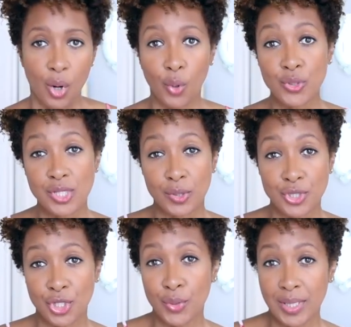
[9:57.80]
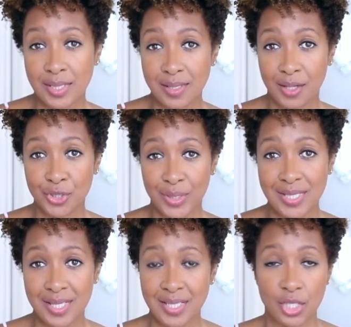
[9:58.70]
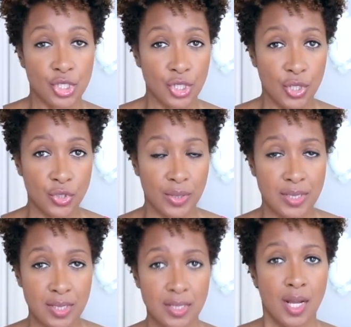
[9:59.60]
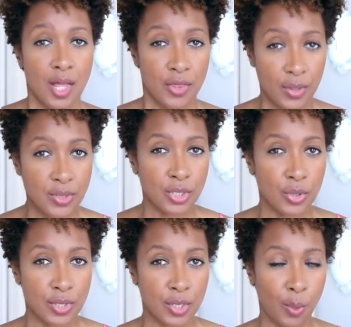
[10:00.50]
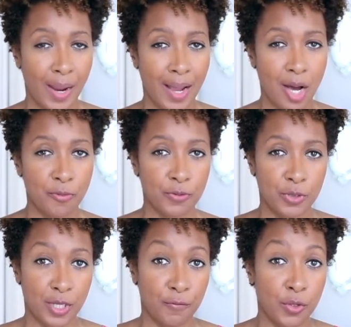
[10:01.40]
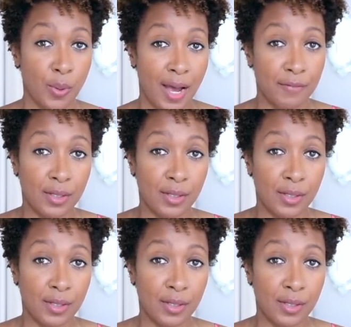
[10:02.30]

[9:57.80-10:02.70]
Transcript: also tunic style dresses and shirt dresses, those are usually quite helpful if you have a